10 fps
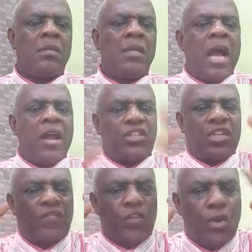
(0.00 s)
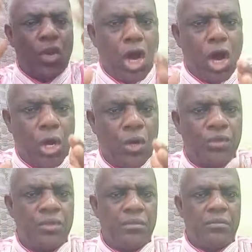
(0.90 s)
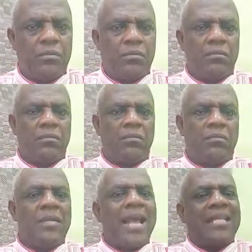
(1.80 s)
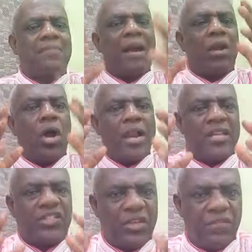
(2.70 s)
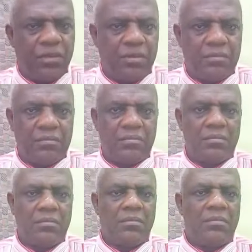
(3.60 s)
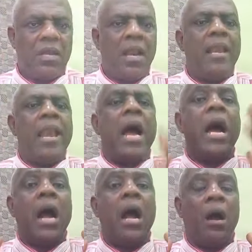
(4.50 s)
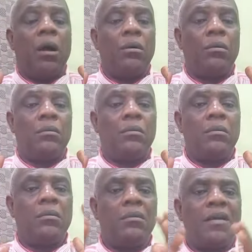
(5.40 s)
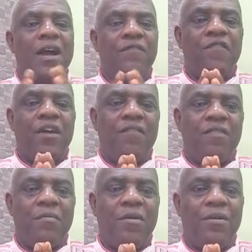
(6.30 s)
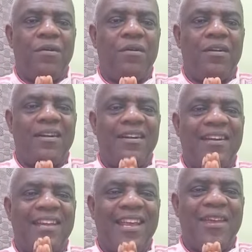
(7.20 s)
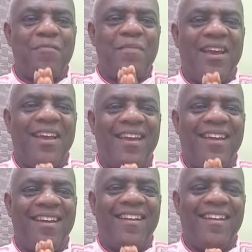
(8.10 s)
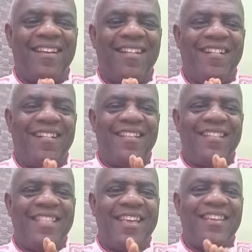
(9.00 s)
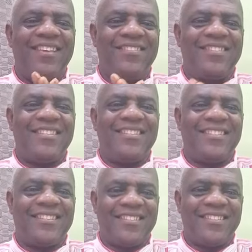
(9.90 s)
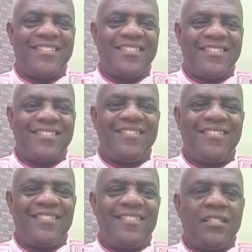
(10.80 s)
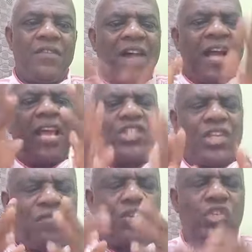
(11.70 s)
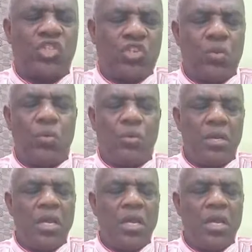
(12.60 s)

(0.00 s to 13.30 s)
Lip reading: I receive you, Lord, as my Lord and Savior, now and forevermore. Amen. Thank you, Jesus. Father, save this soul.